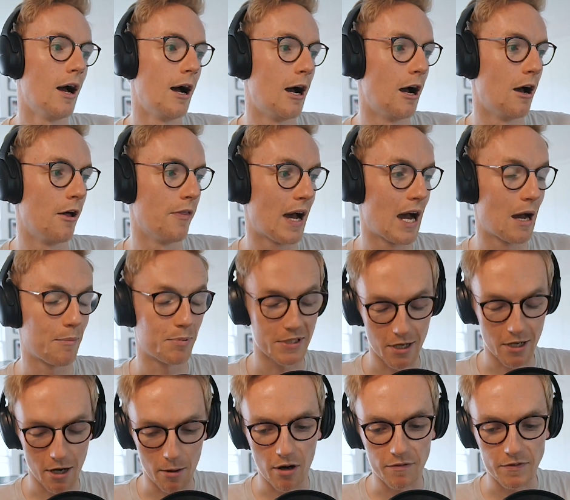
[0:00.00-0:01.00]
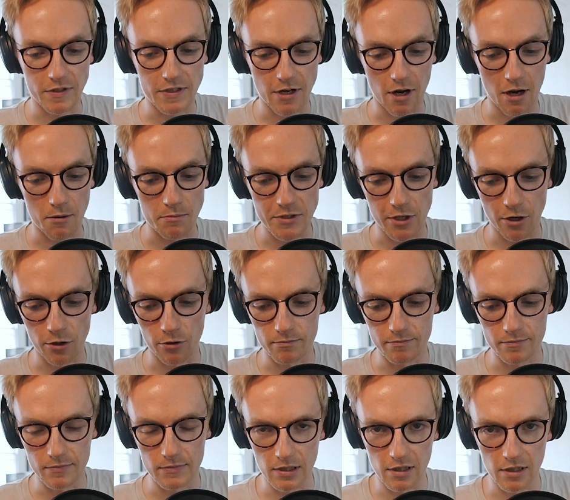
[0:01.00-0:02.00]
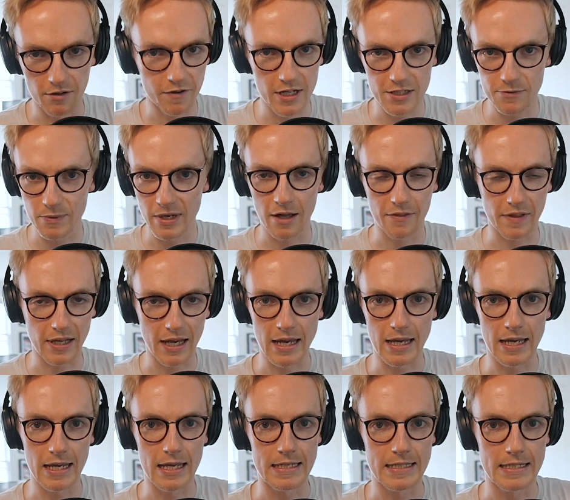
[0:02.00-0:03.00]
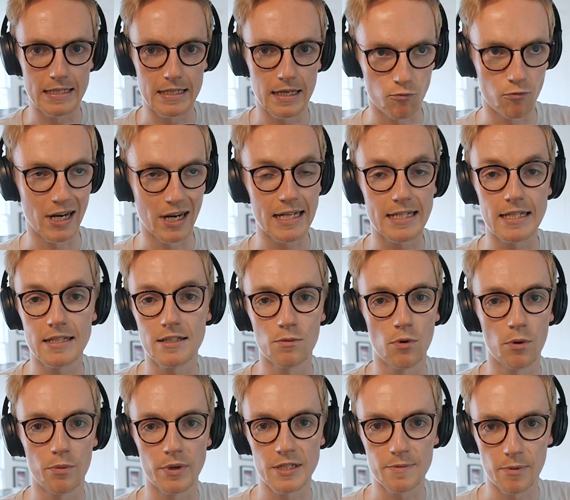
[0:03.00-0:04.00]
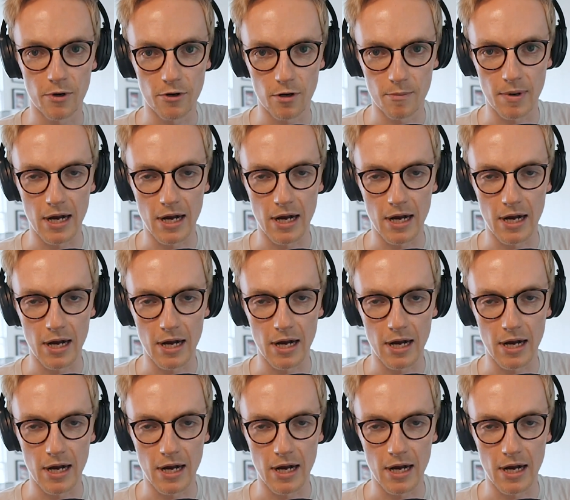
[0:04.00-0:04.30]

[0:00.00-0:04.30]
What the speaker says: that happen time after time. So the first one out the gate is related to what we spoke